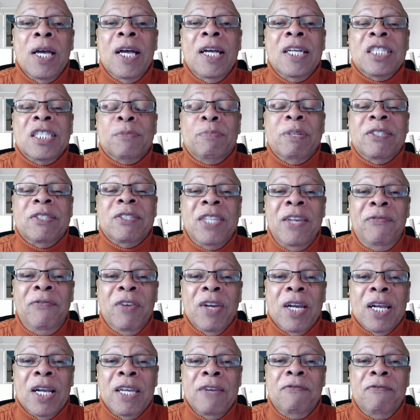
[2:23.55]
And
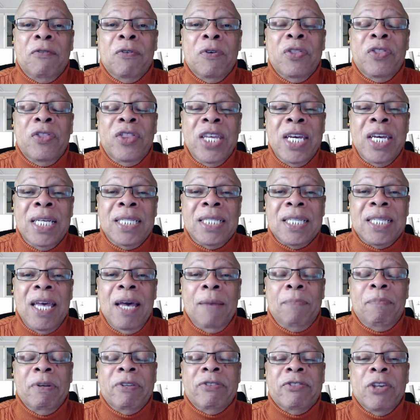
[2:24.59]
specifically for this
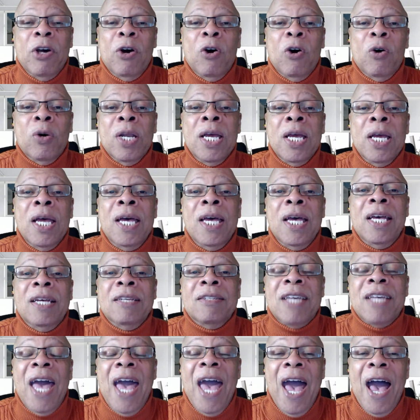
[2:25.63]
episode
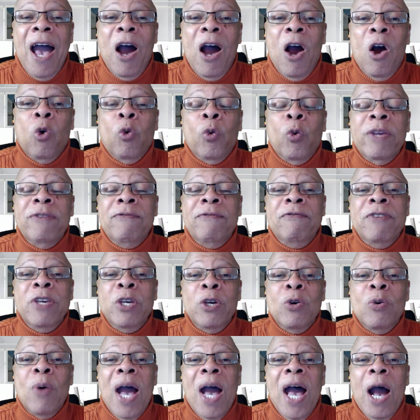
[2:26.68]
is how we
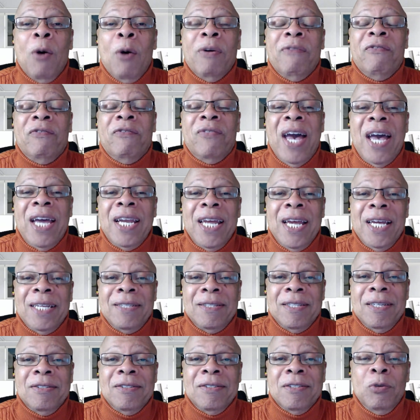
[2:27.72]
view our
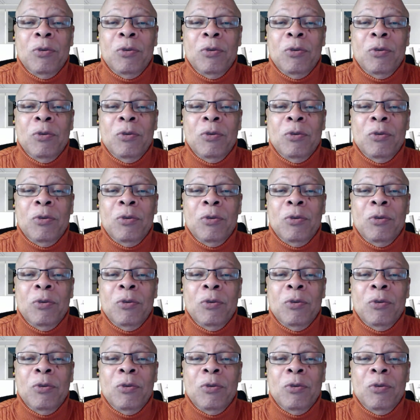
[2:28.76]
finances.